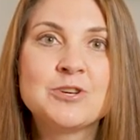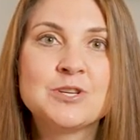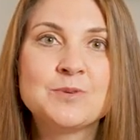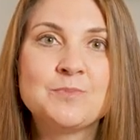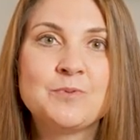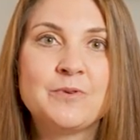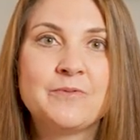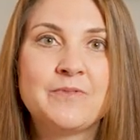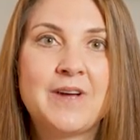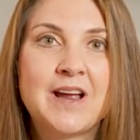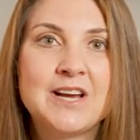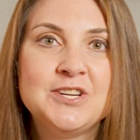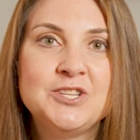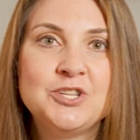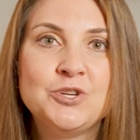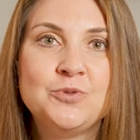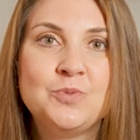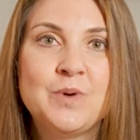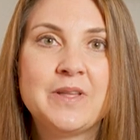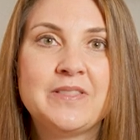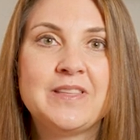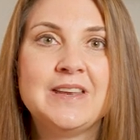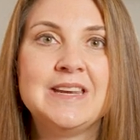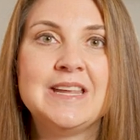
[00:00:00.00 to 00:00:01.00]
to provide you
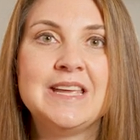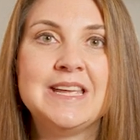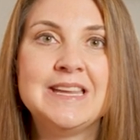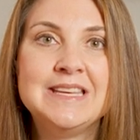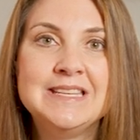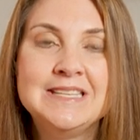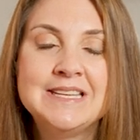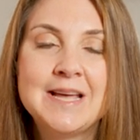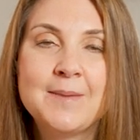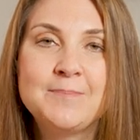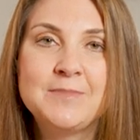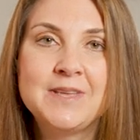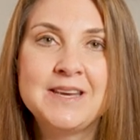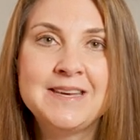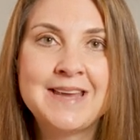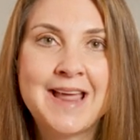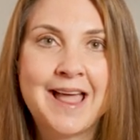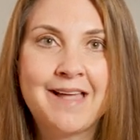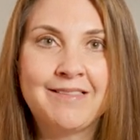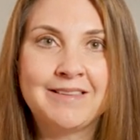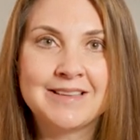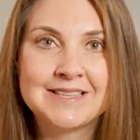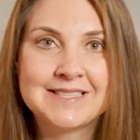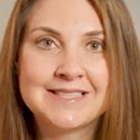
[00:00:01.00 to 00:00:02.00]
with an in depth
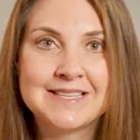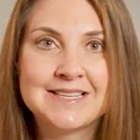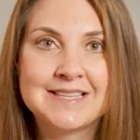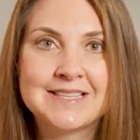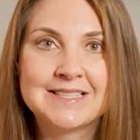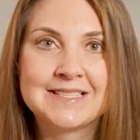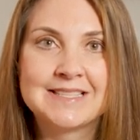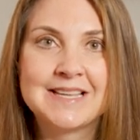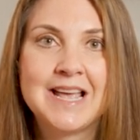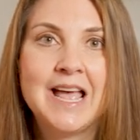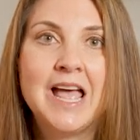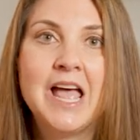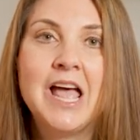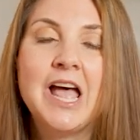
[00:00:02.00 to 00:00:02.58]
analysis